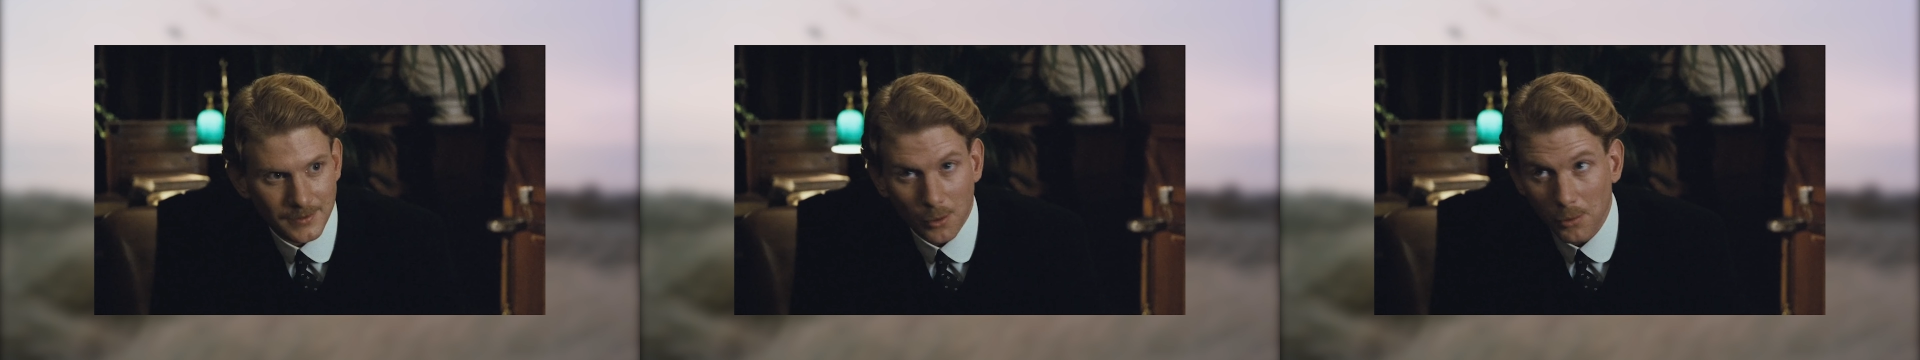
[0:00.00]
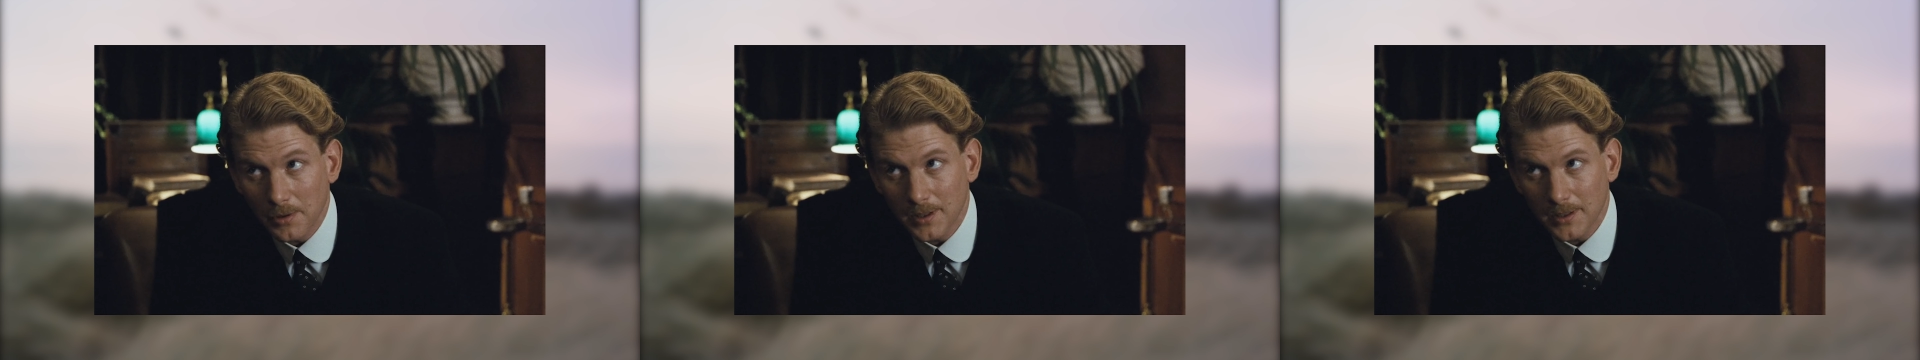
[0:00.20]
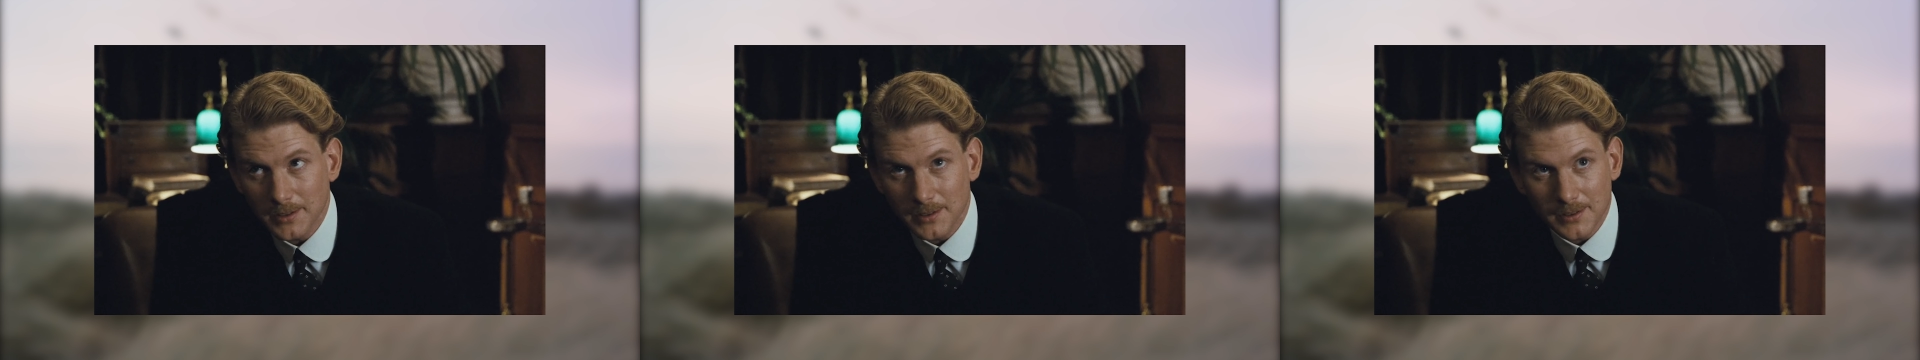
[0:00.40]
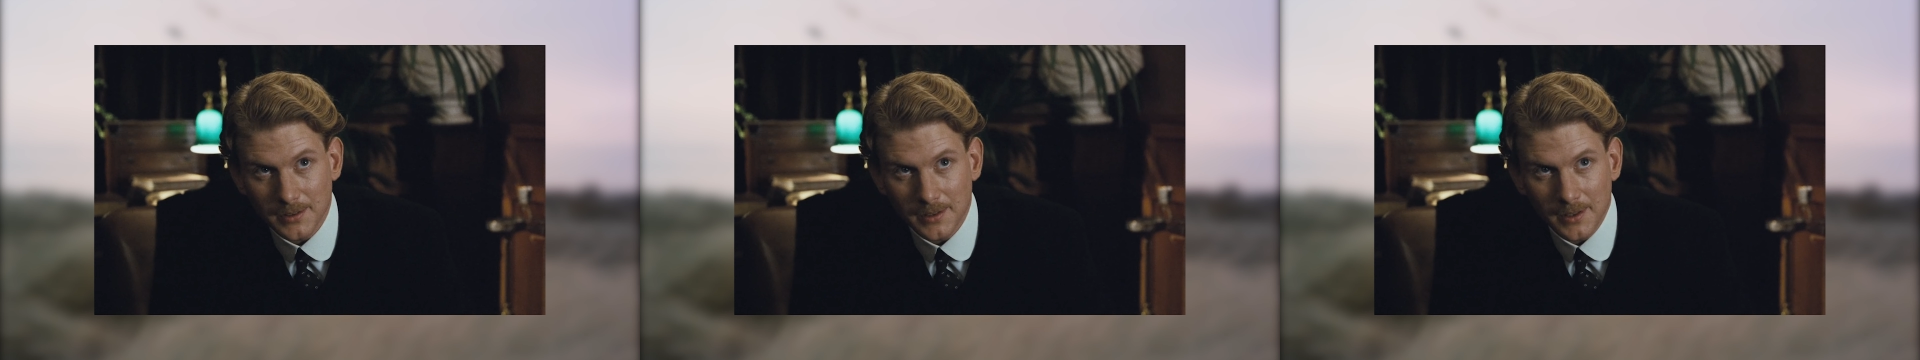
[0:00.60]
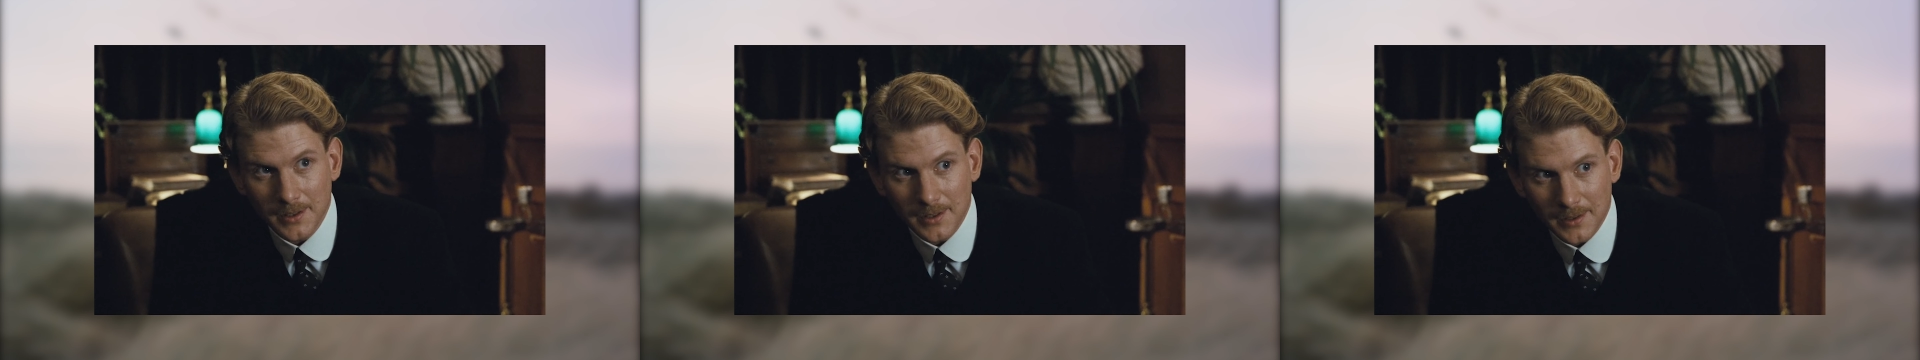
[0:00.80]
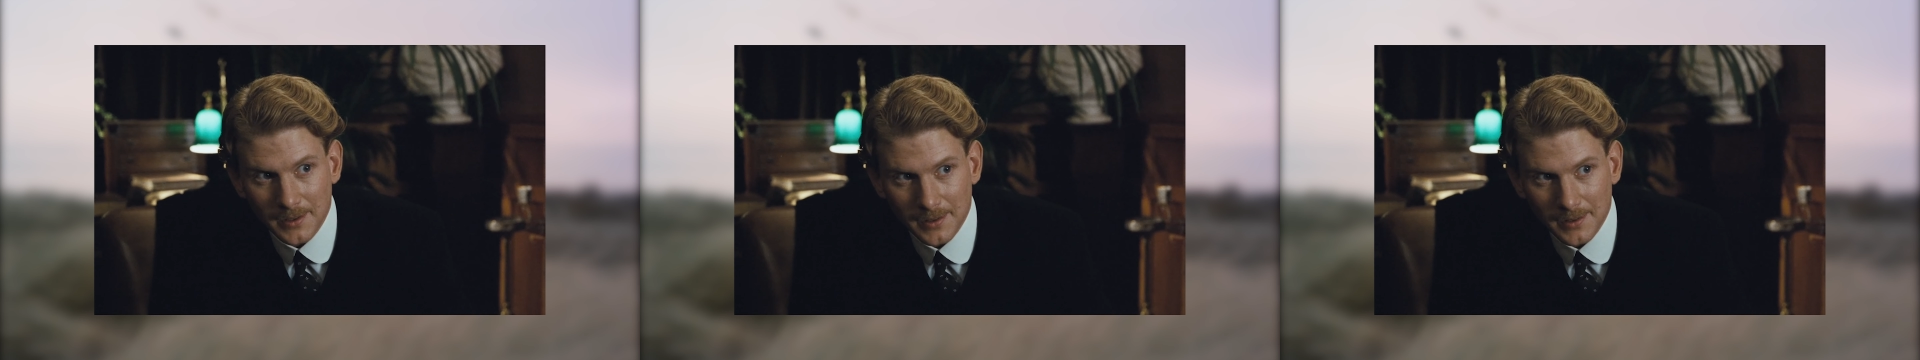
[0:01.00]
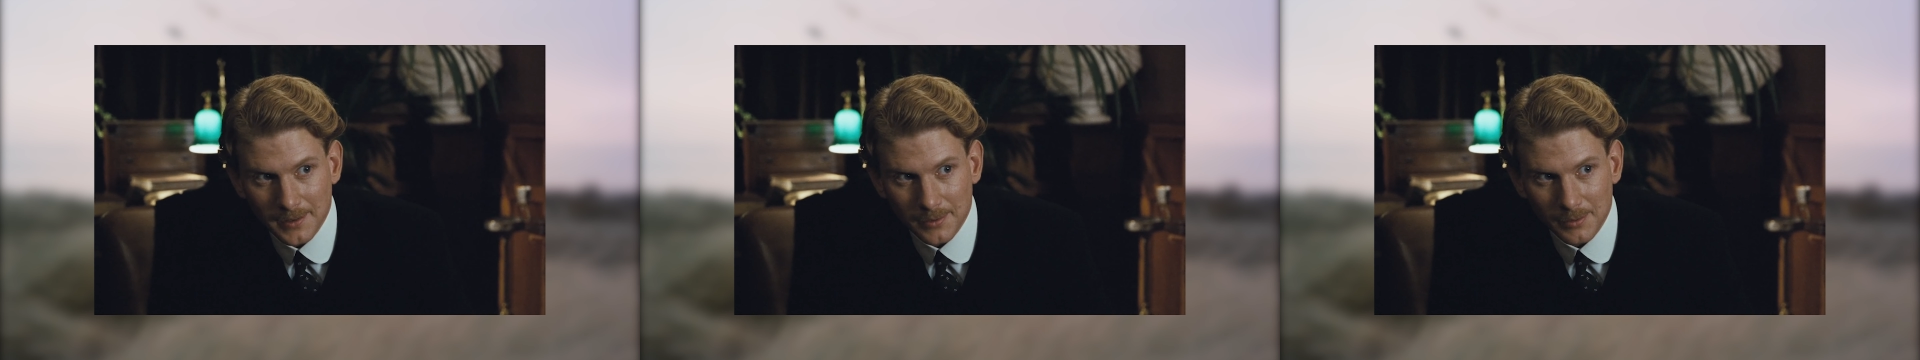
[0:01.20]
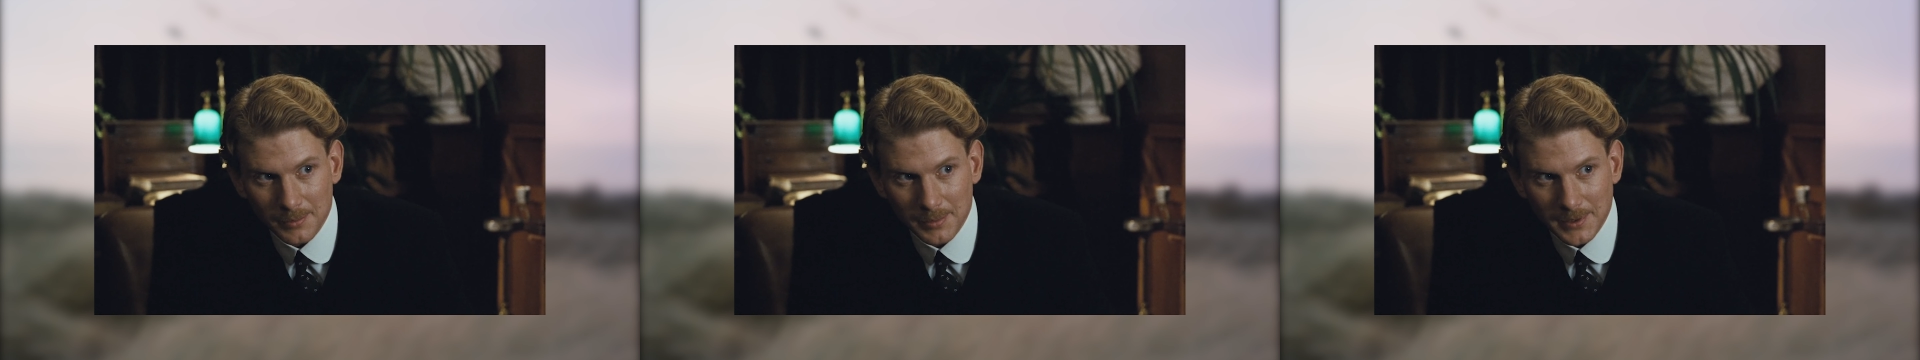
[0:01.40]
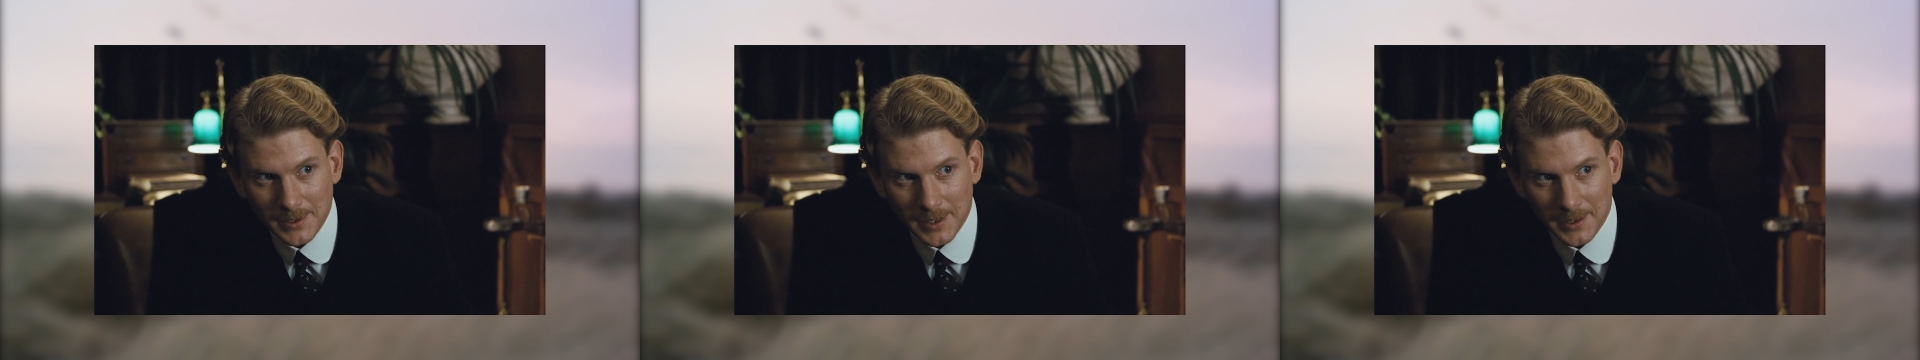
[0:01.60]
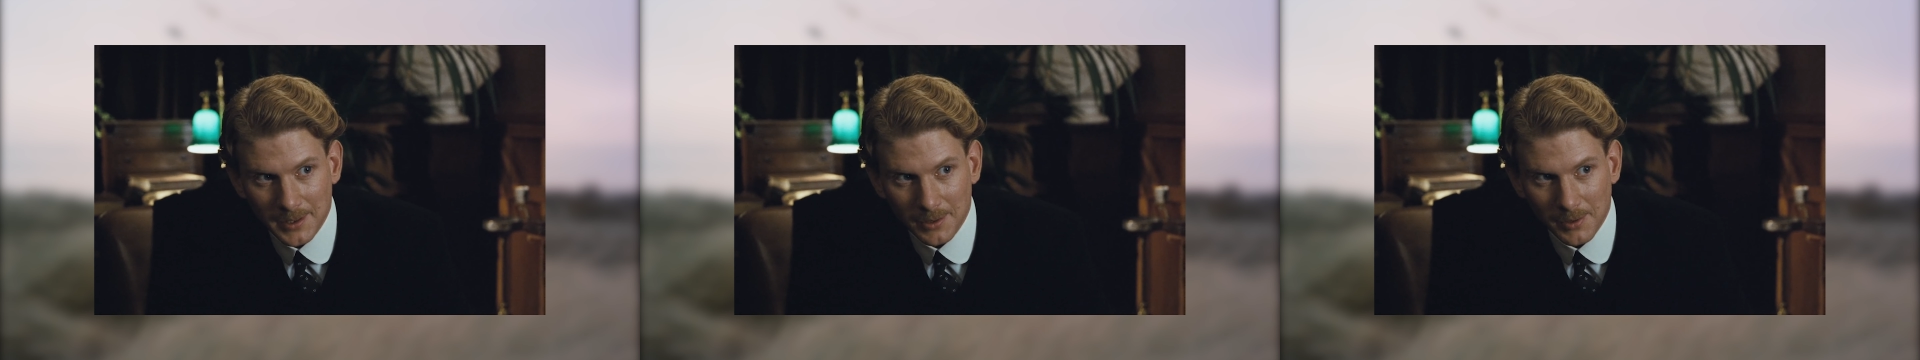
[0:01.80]
Clive fears being
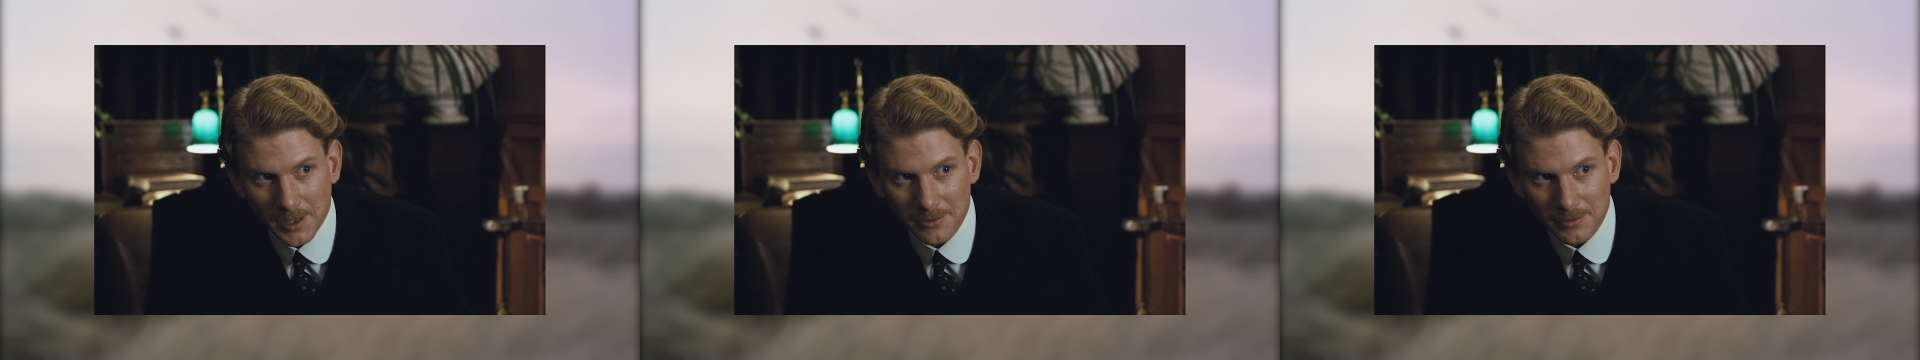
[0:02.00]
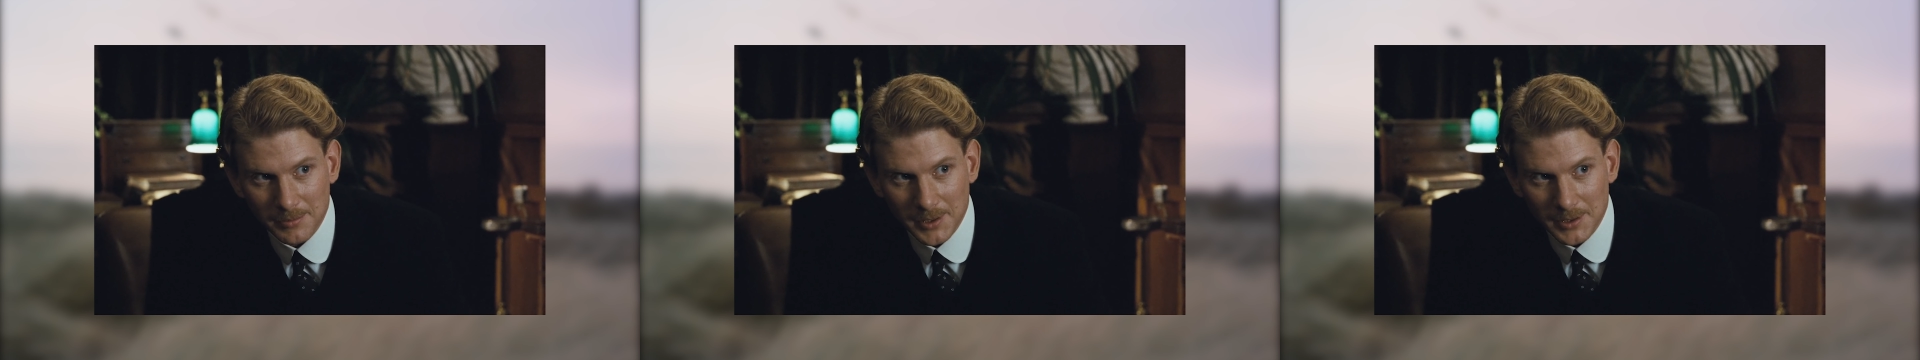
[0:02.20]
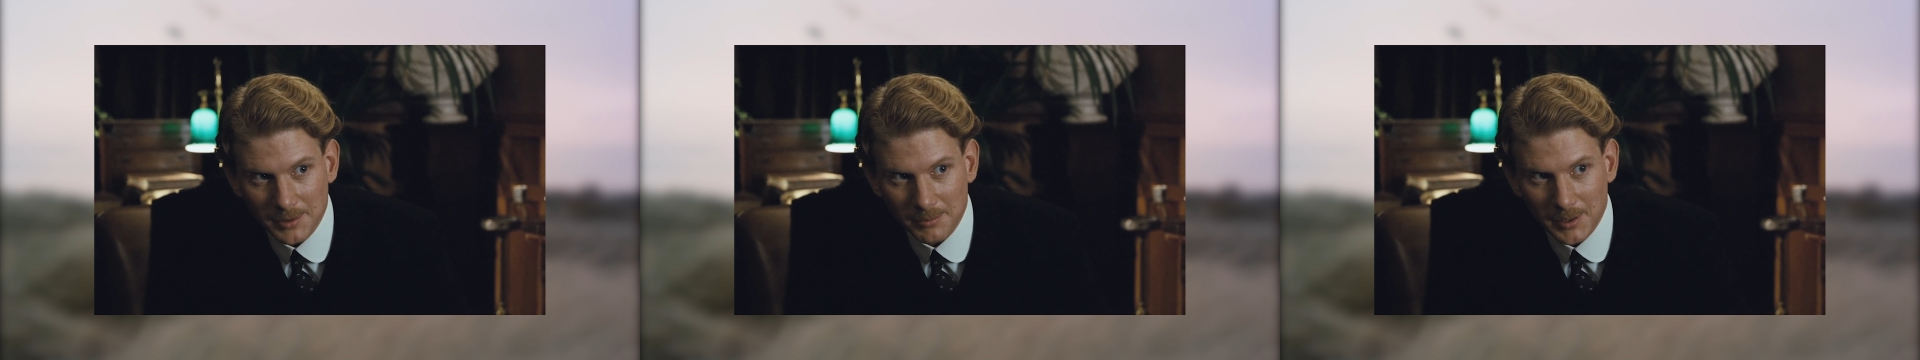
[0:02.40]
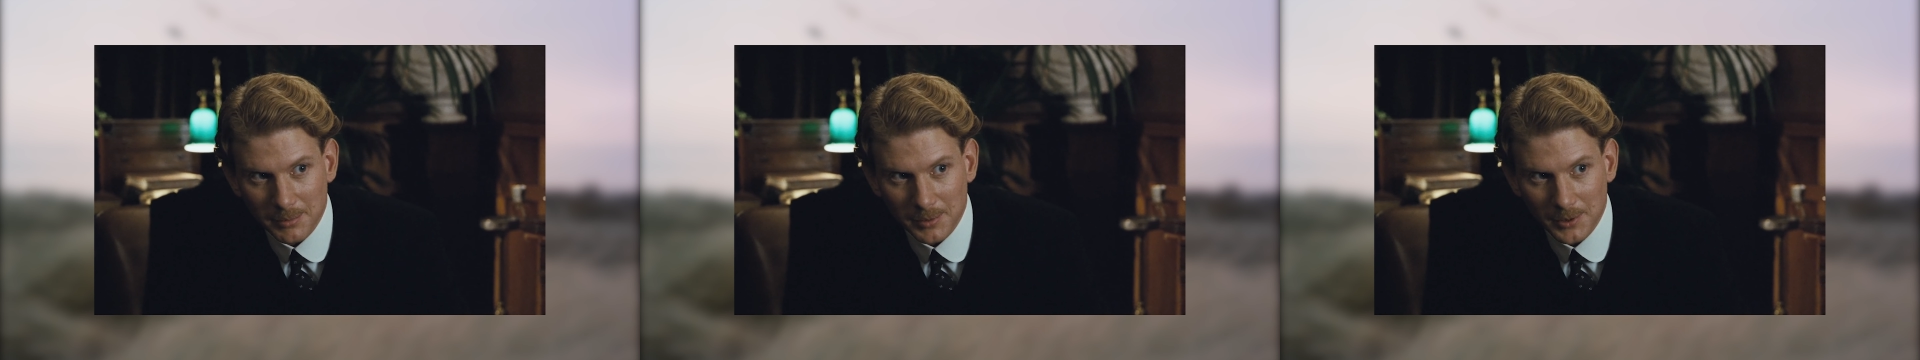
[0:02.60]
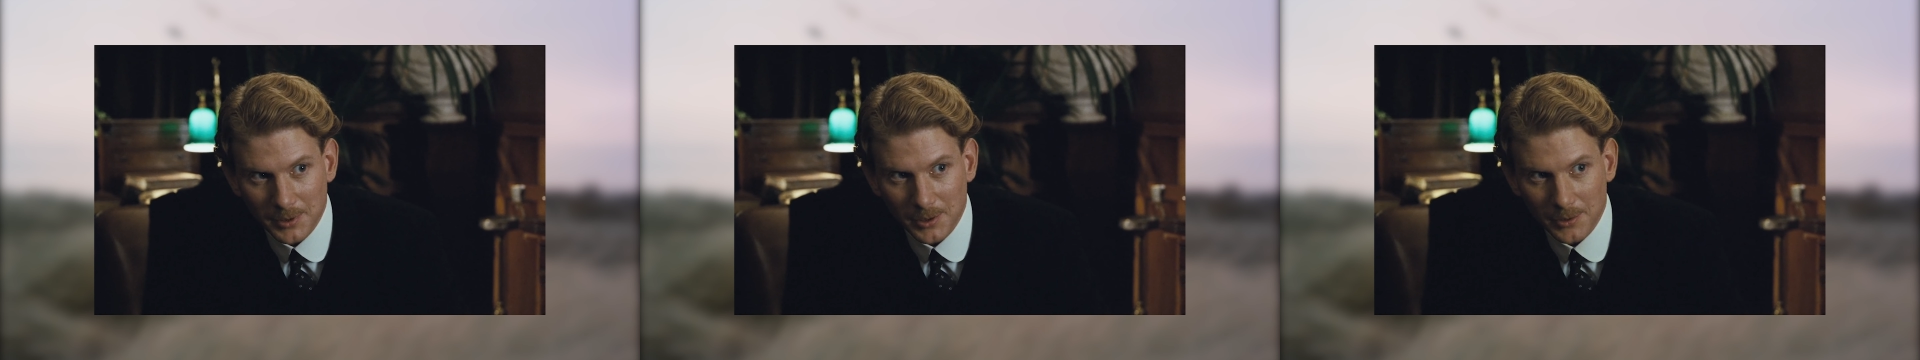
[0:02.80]
exposed as a homosexual